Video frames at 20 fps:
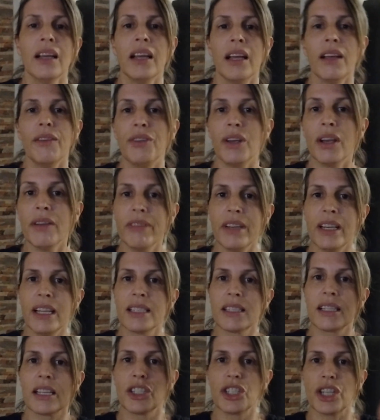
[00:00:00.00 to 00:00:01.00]
If you have any
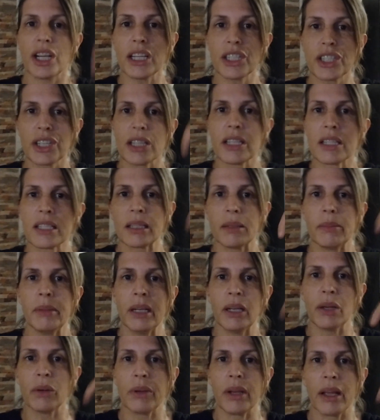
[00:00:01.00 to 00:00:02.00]
suggestions, let me
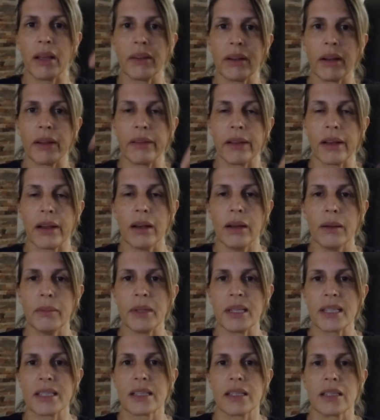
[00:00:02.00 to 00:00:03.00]
know down in the
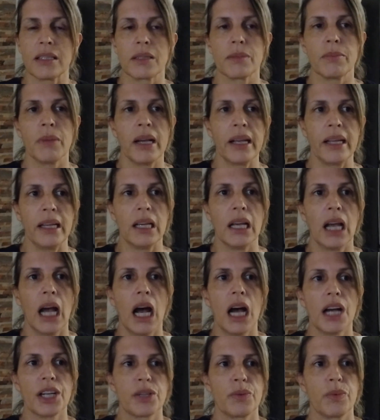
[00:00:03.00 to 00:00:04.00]
comments, because my
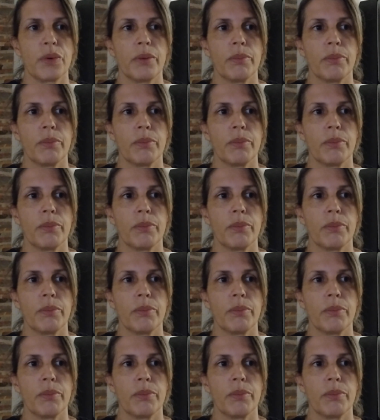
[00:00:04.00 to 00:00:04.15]
gosh, we're